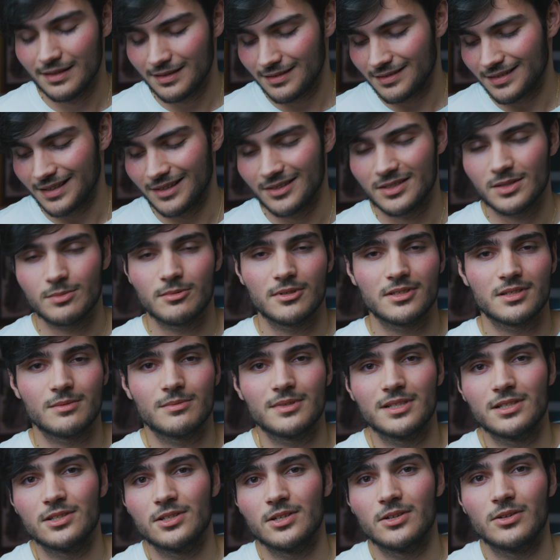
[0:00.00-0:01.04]
That was supposed to
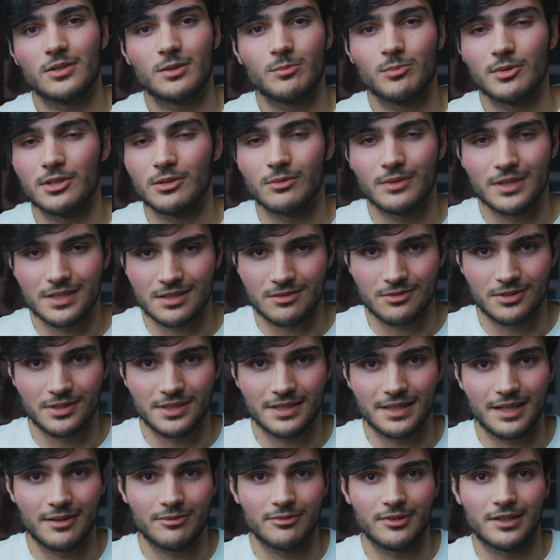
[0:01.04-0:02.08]
be a joke, but it wasn't
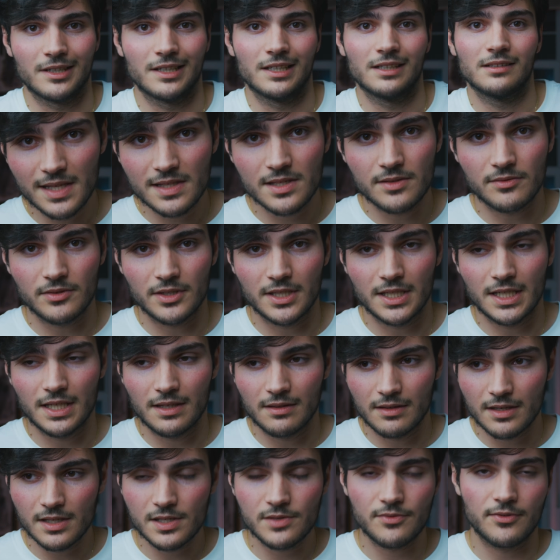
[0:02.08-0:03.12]
really that fun. Now, ostensibly,
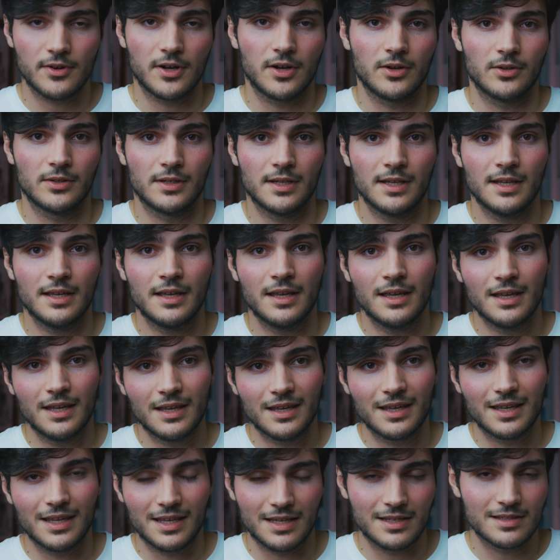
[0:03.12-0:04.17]
this phone
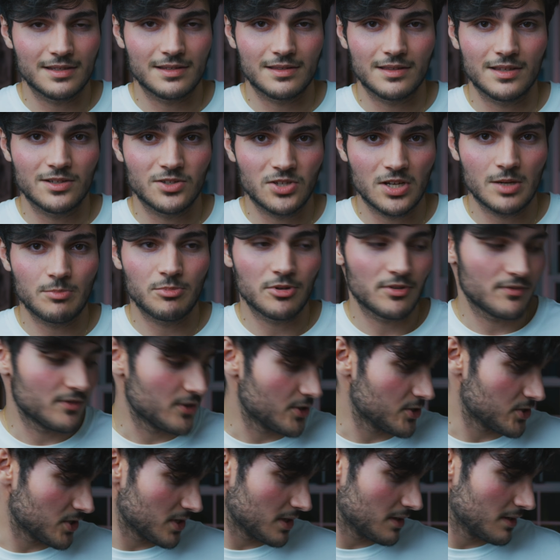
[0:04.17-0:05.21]
is the cheaper
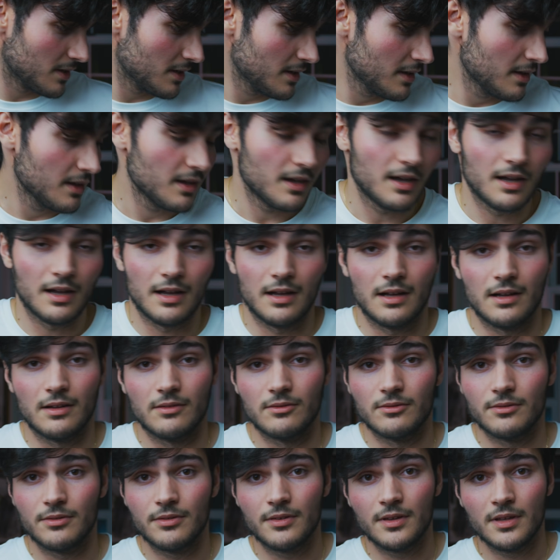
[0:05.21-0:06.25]
version
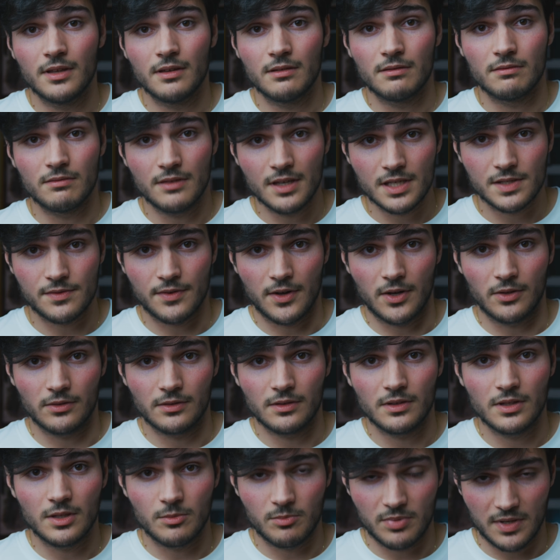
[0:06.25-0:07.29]
of this phone,
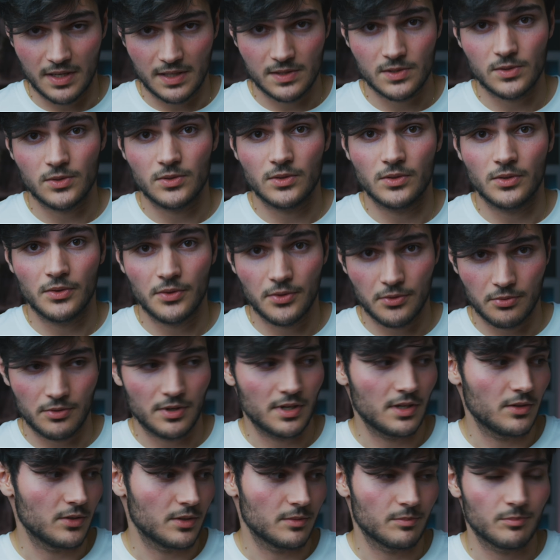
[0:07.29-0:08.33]
the Pixel
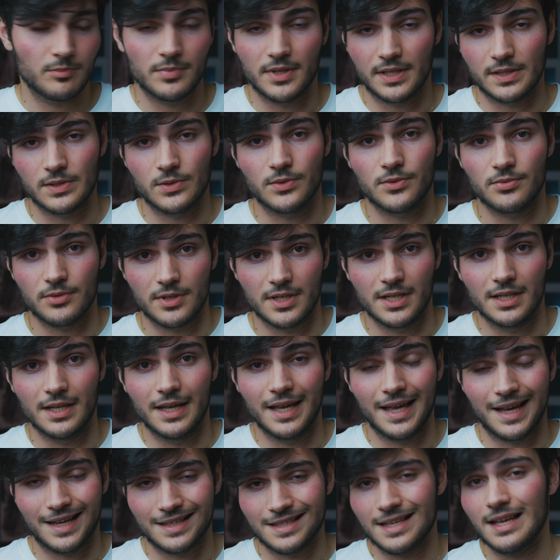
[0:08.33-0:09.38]
3 or Pixel 3
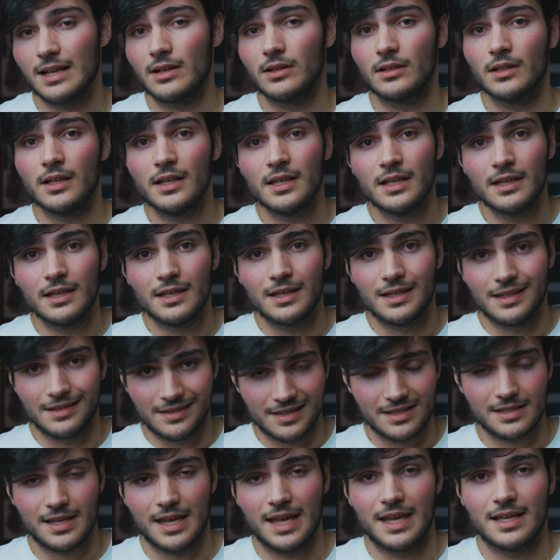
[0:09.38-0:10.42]
XL in
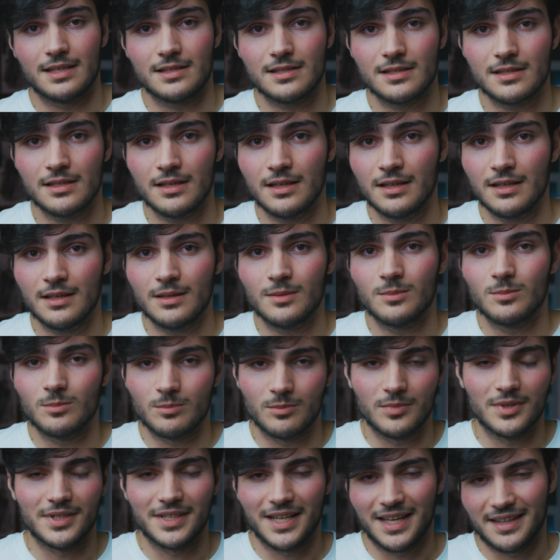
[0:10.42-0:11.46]
this case,
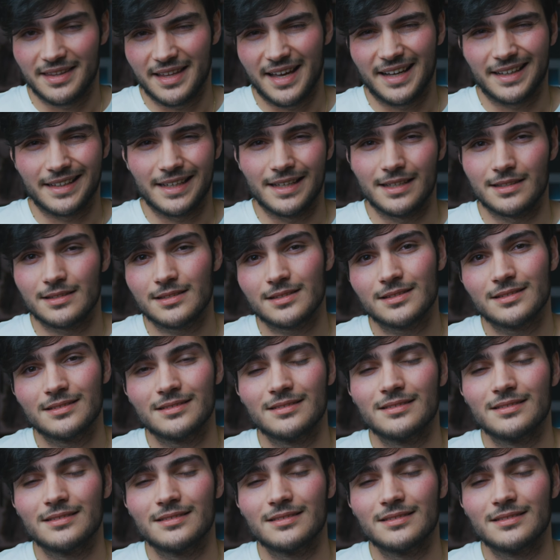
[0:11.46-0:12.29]
but not that case.